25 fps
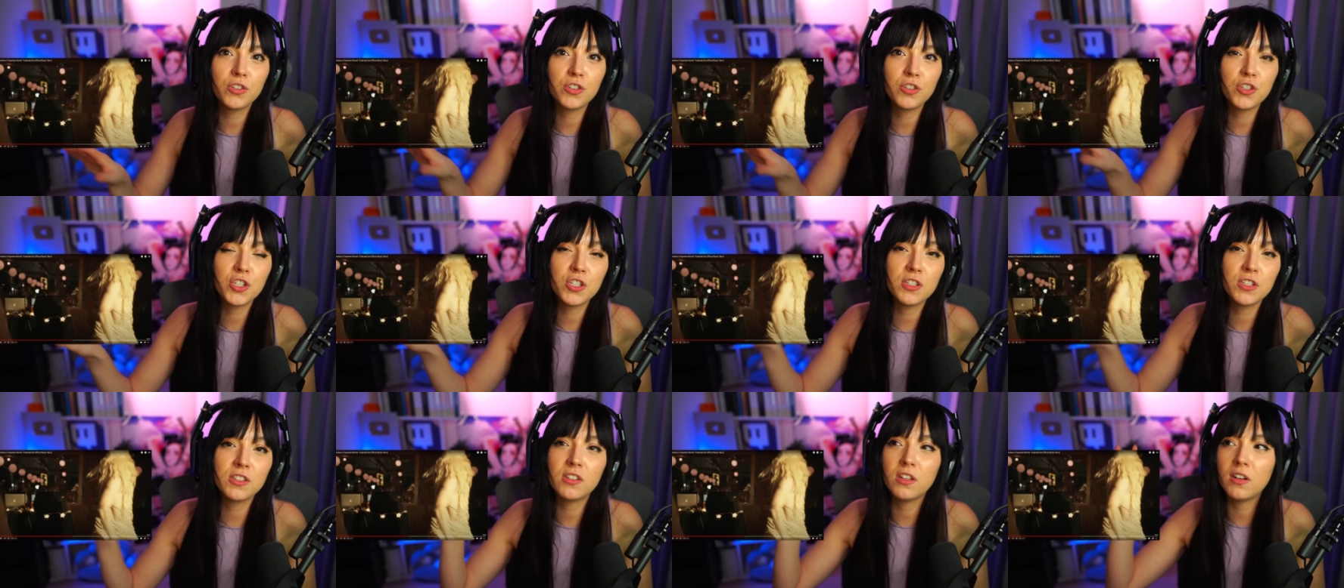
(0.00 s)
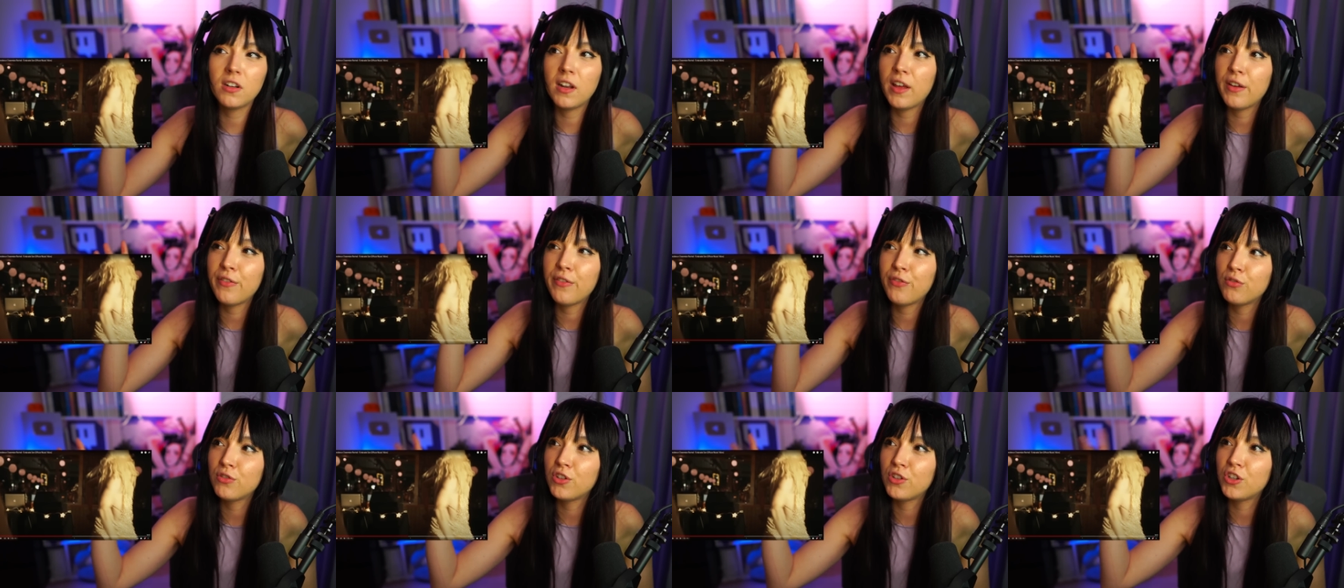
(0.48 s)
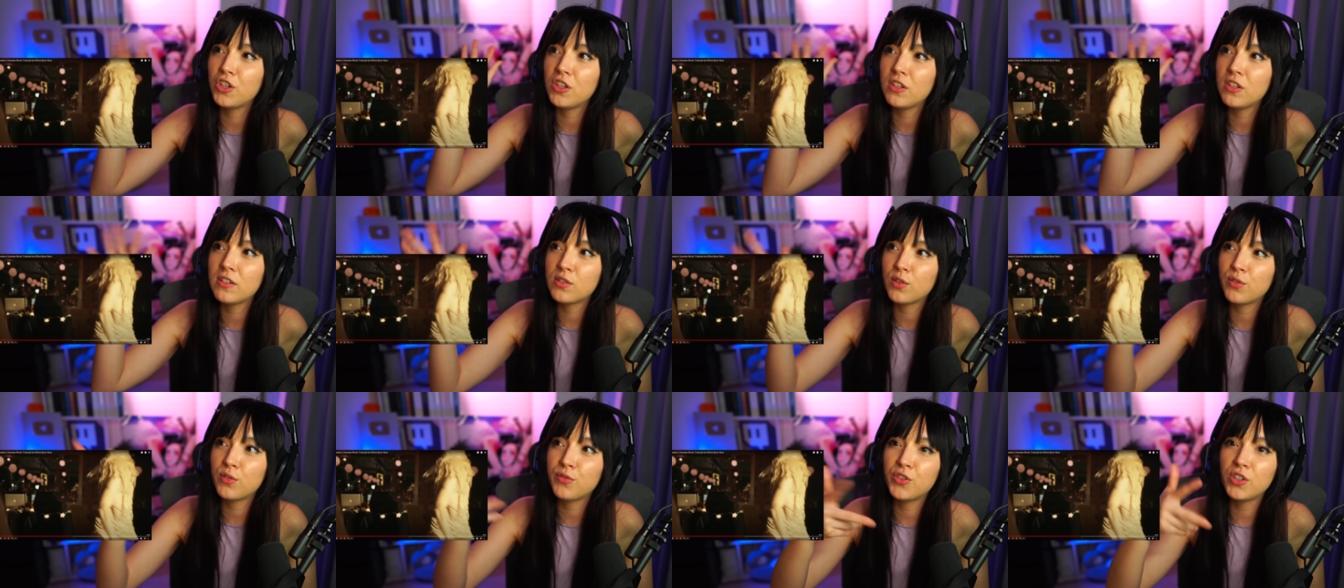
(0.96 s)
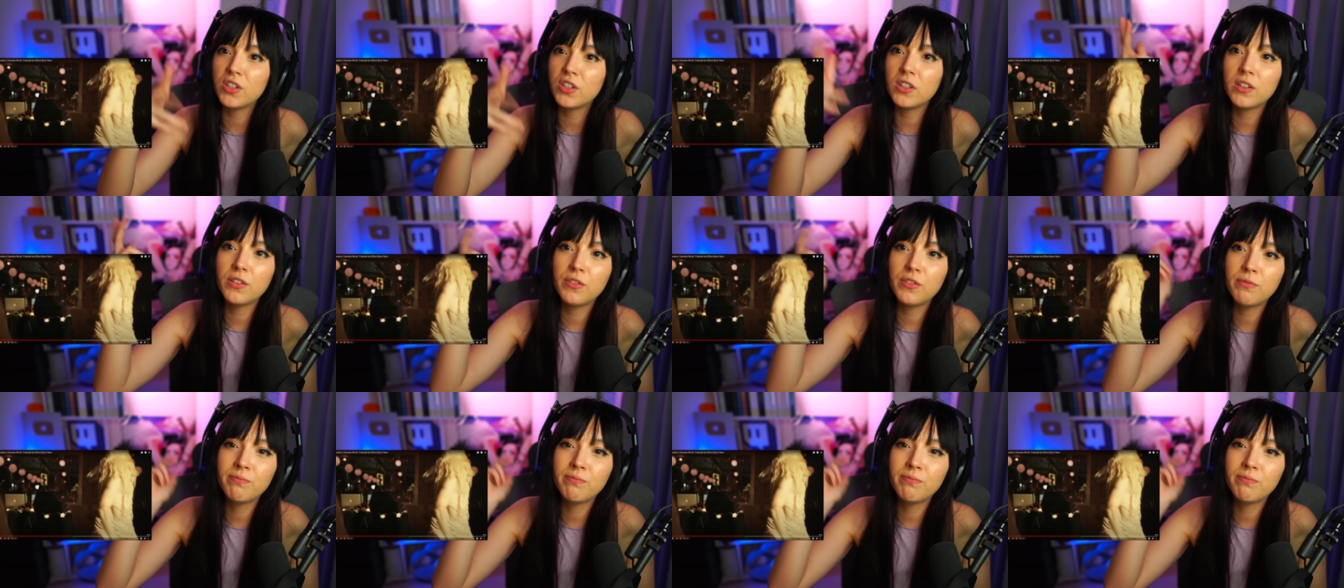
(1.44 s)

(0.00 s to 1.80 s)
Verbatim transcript: She's the nephew, the niece of the,